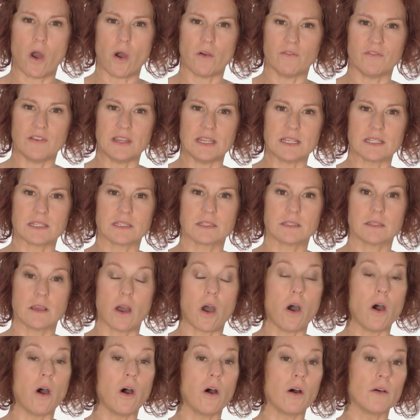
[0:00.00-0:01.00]
office
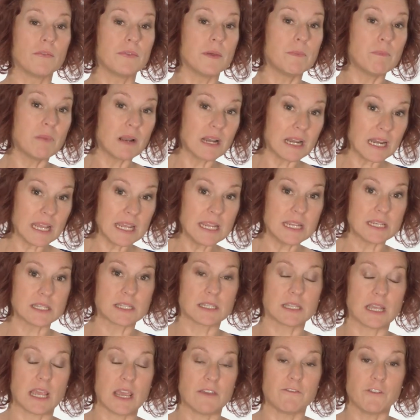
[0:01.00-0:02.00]
or the
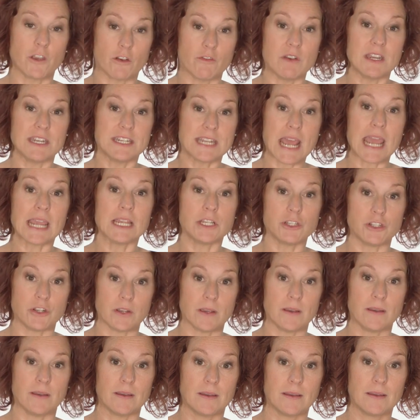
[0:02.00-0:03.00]
police if you're in danger.